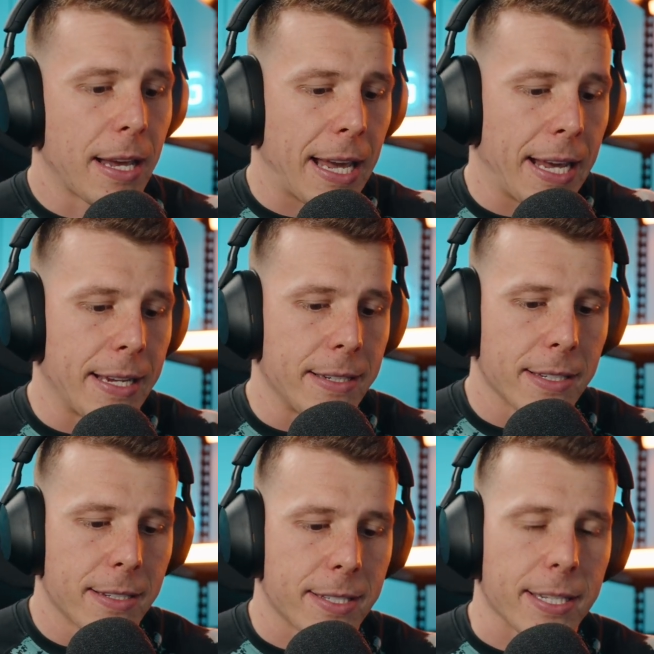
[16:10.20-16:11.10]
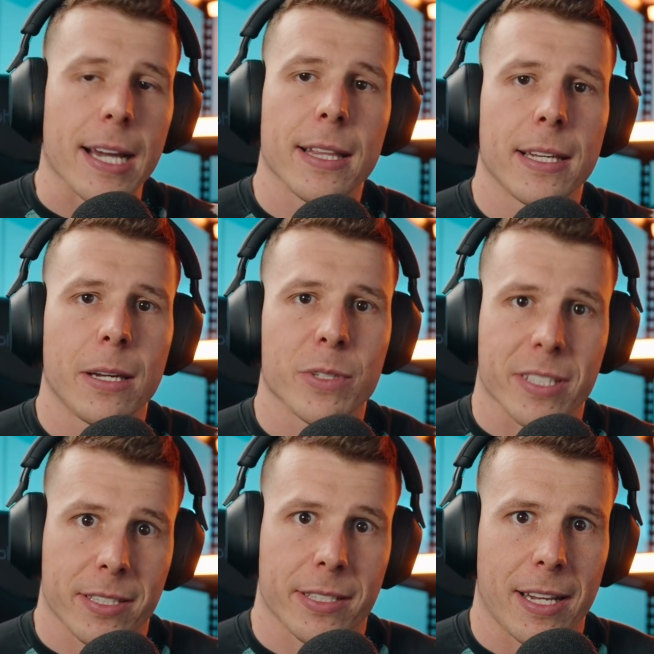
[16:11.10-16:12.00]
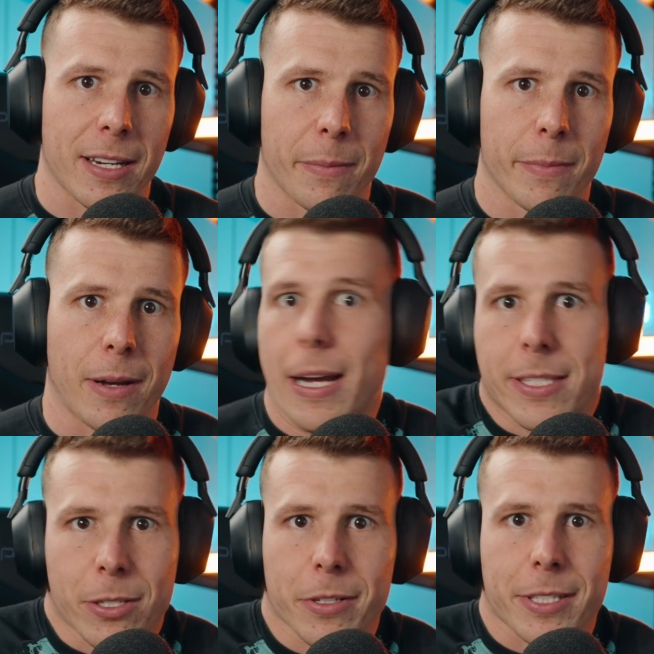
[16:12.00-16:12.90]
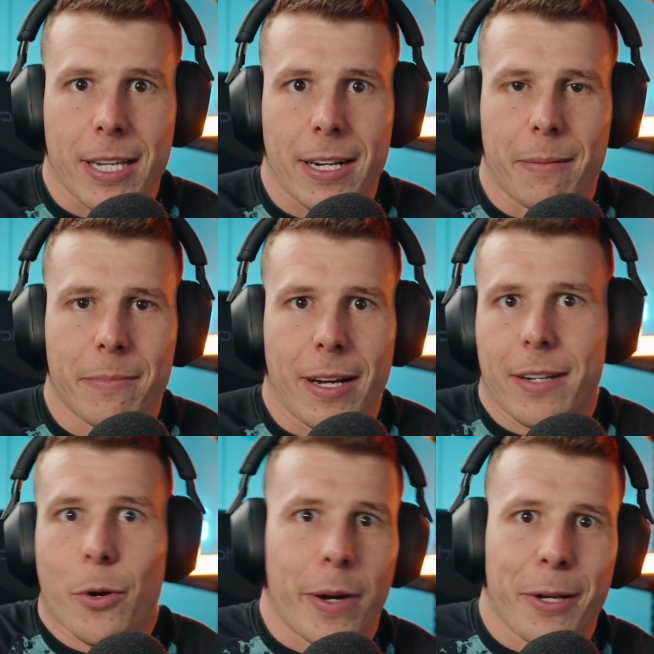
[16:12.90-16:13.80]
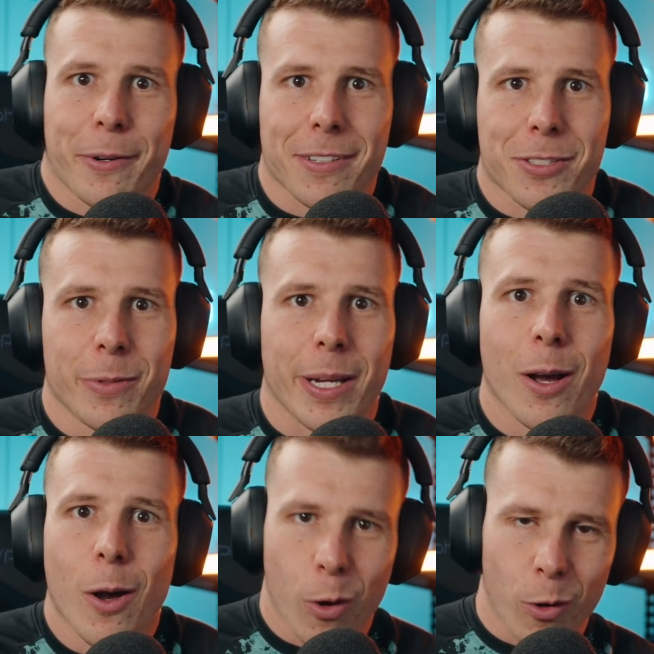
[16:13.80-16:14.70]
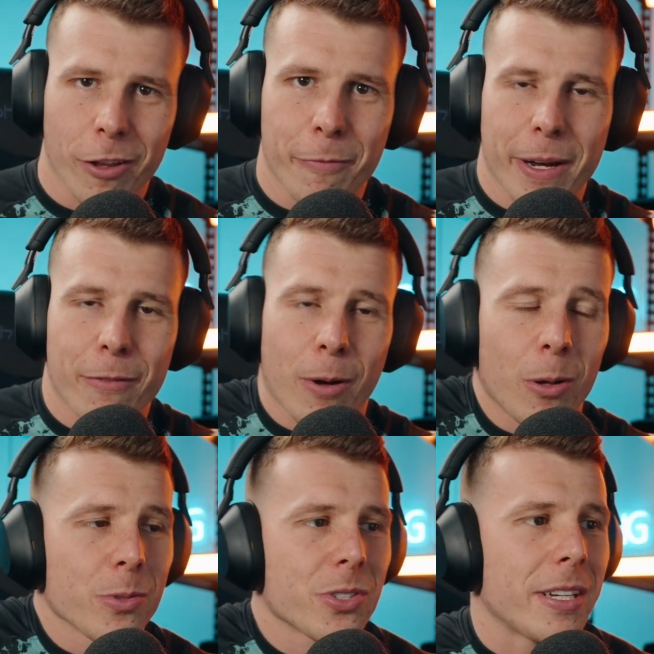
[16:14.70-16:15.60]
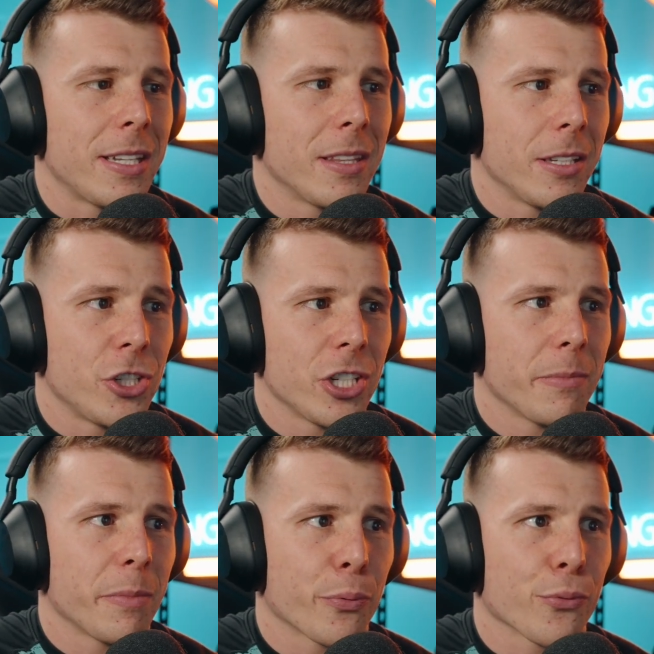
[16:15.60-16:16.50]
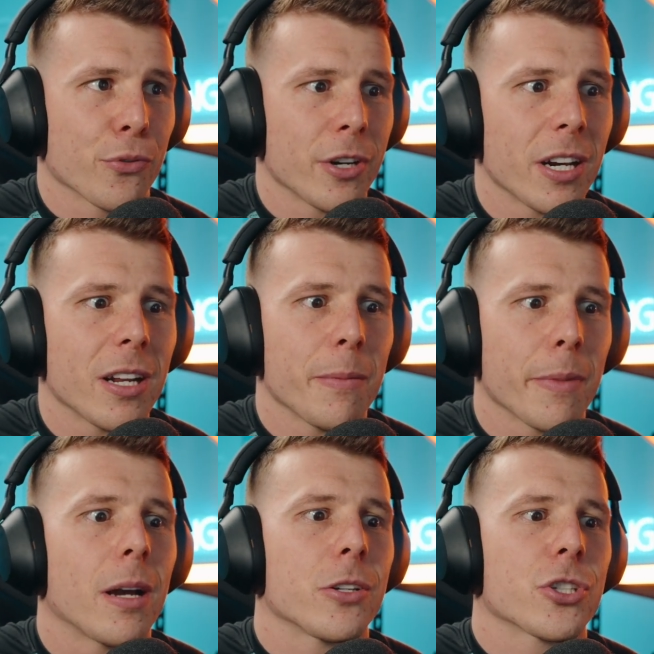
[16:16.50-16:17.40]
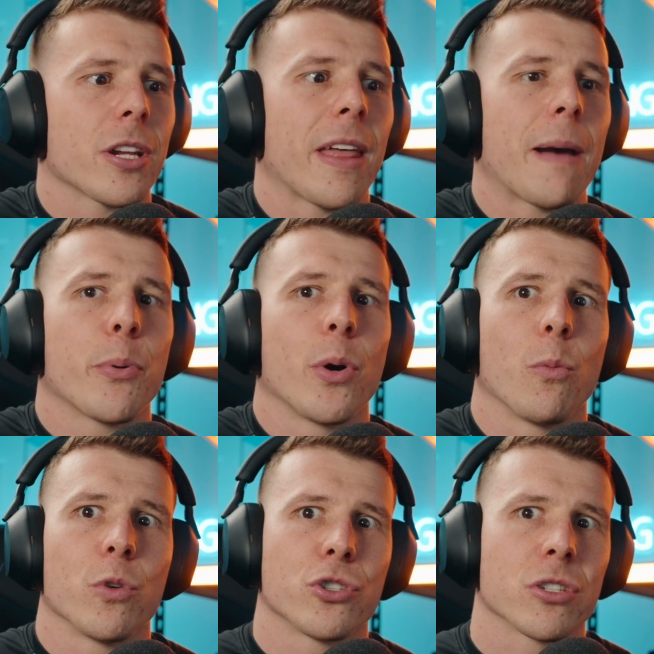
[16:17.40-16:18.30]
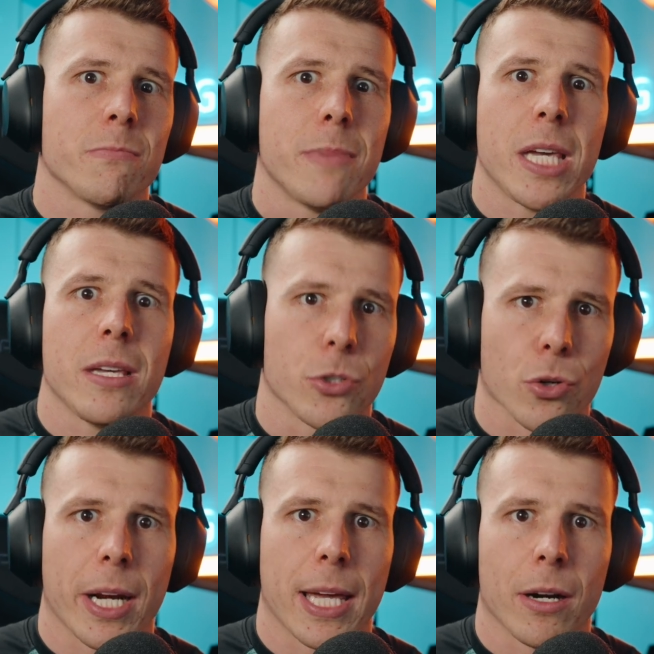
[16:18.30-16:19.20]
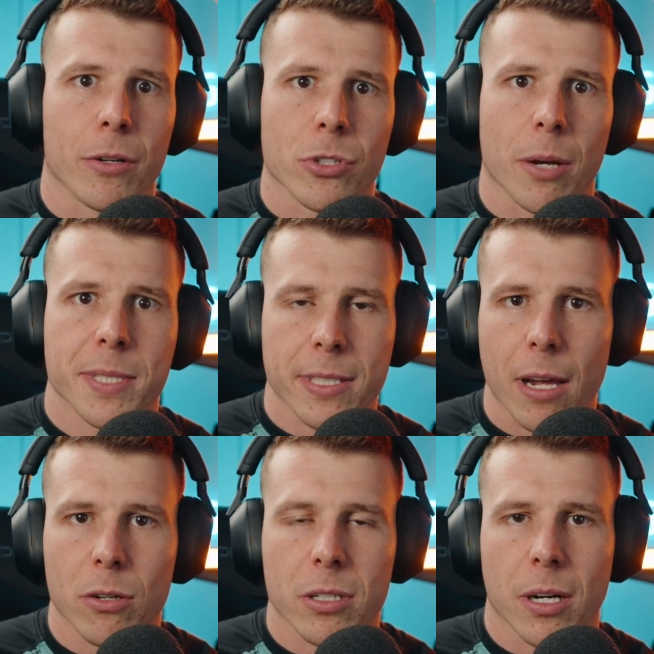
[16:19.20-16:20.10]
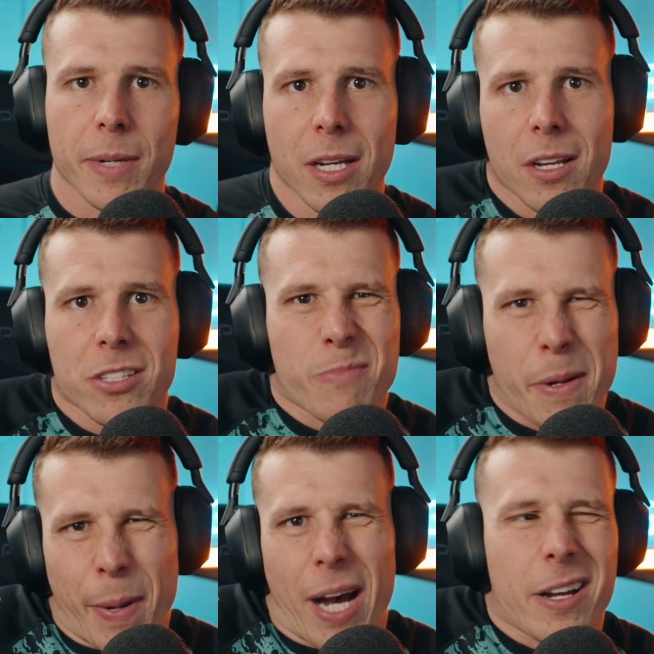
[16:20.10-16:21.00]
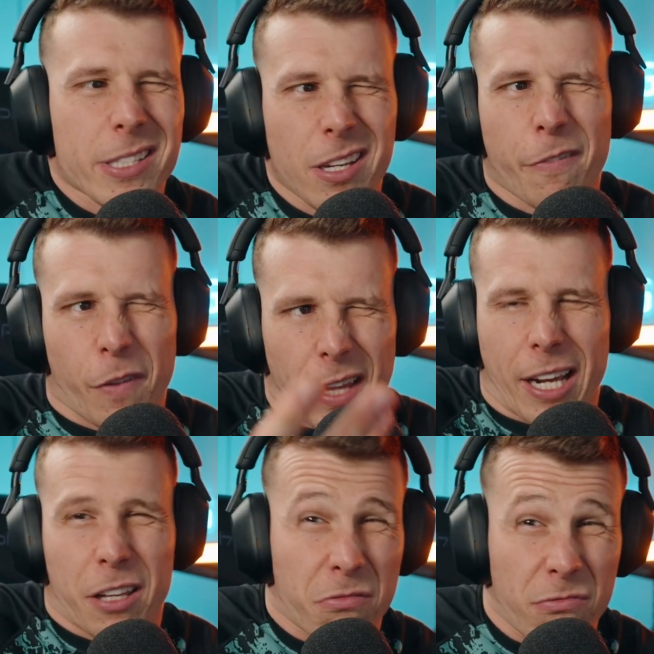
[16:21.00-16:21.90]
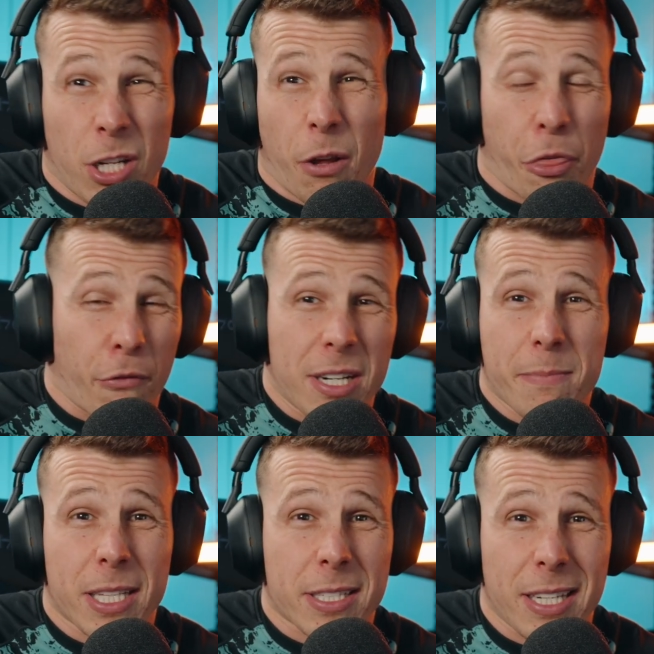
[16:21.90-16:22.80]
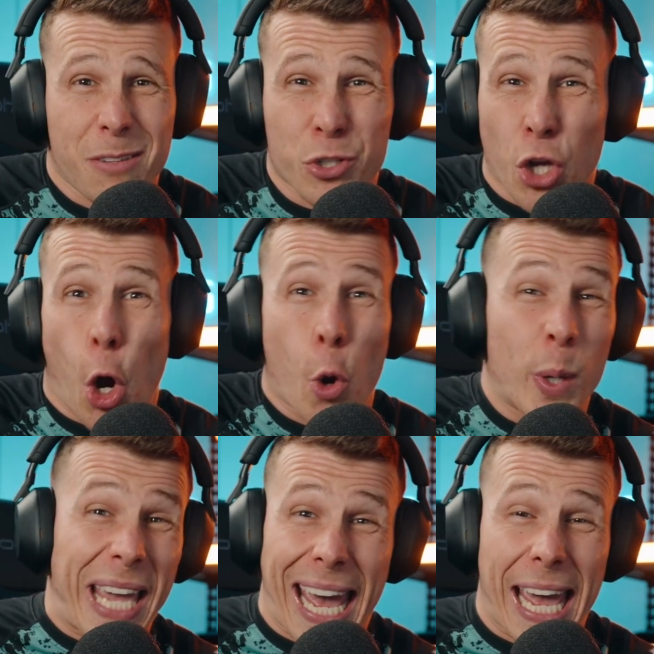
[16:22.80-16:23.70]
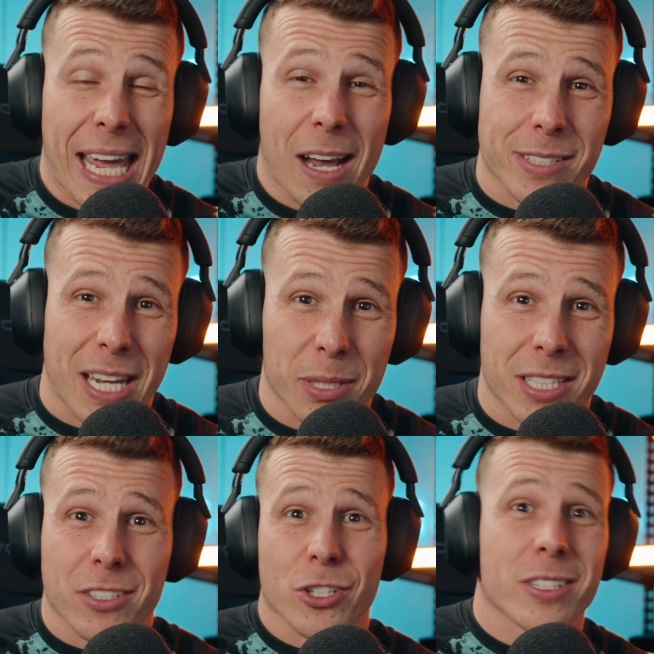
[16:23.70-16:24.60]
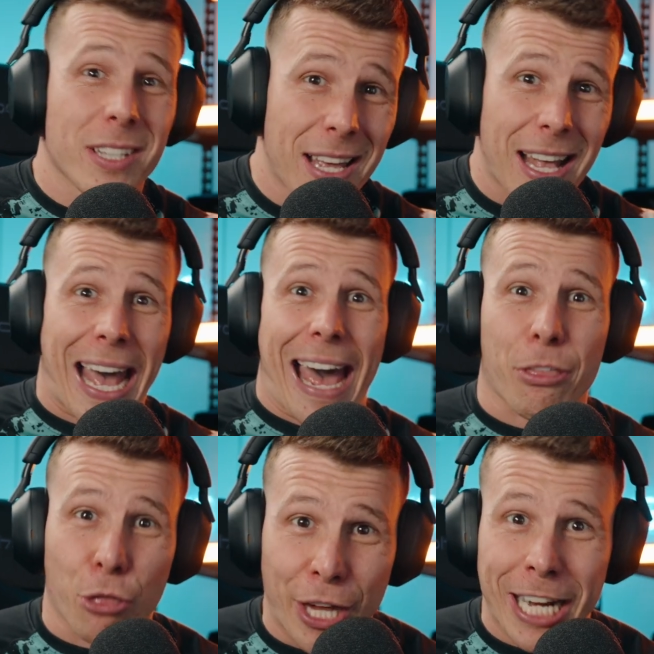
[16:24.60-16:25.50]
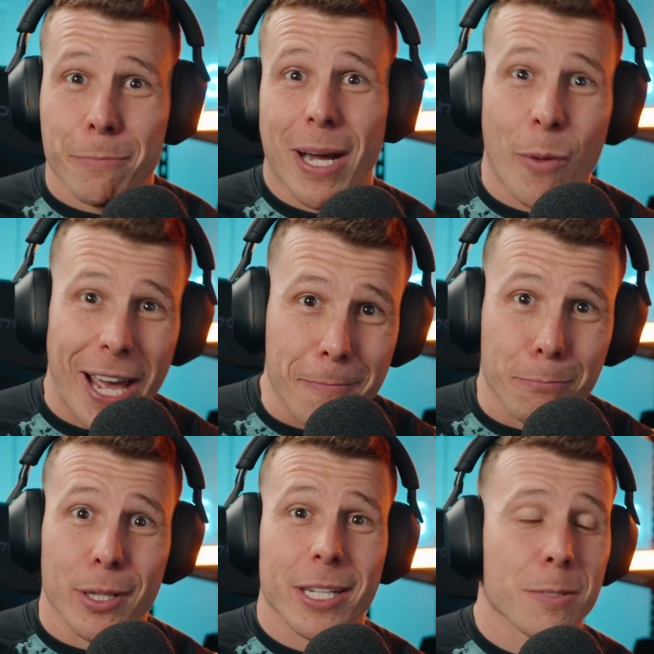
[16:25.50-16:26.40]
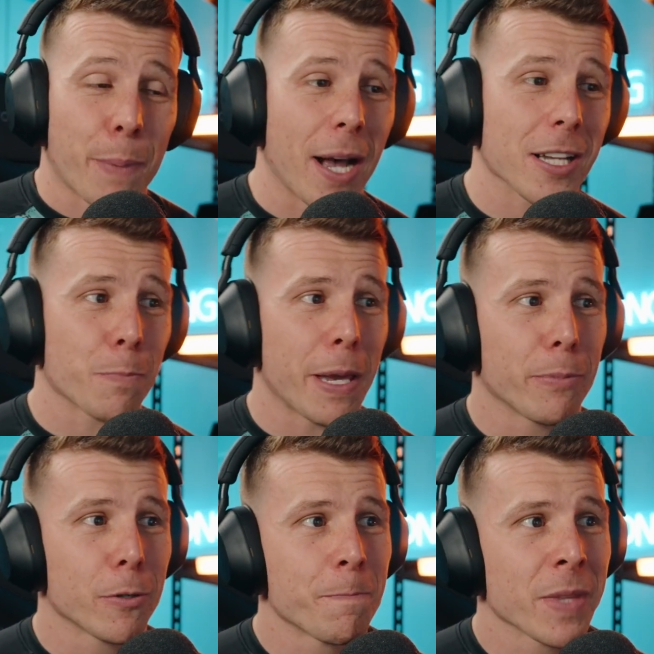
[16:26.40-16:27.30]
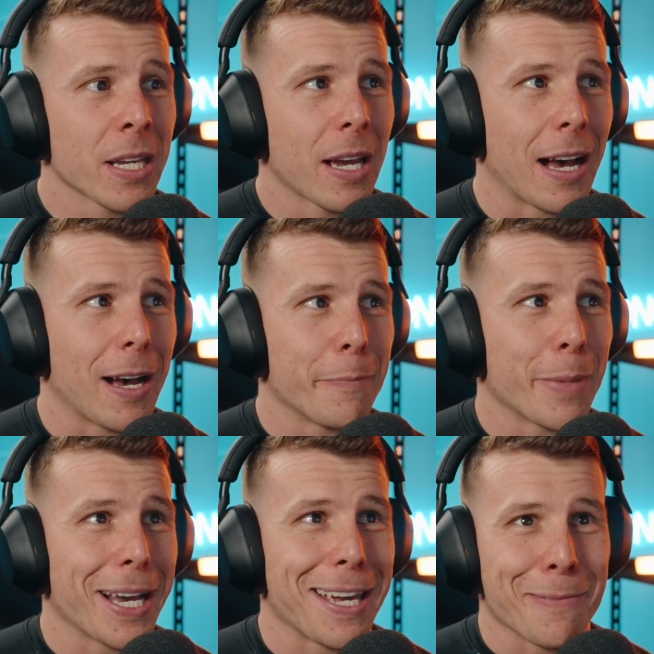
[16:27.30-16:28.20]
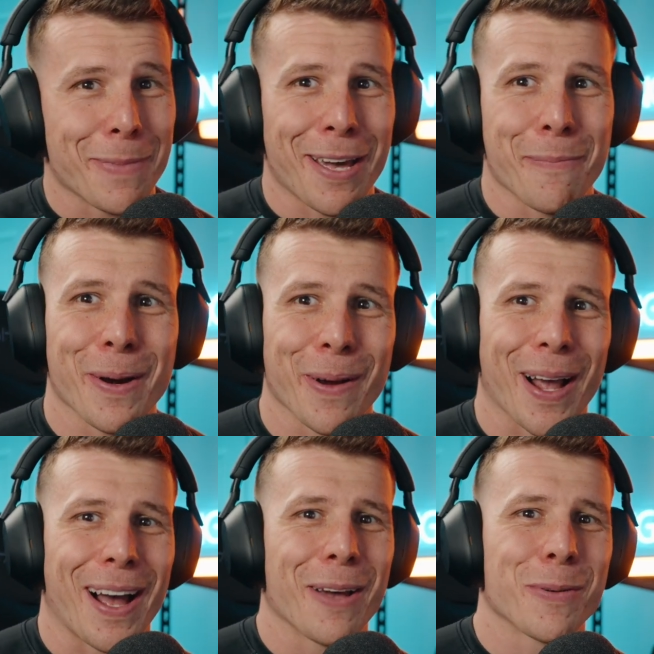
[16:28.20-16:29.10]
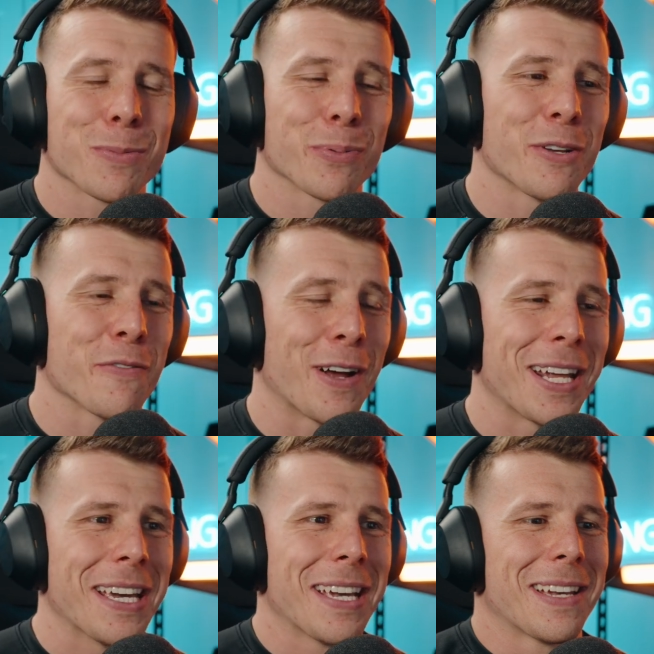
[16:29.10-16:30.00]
And secondly was the stand-up. I had zero stand-up. I had no idea what I was doing. All of my roles in the gym pretty much at that point was just me trying to get on top, stay on top. So my passing for like 3 months in was okay. I was able to just athletic my way and blitz past people. My Americana was pretty funny.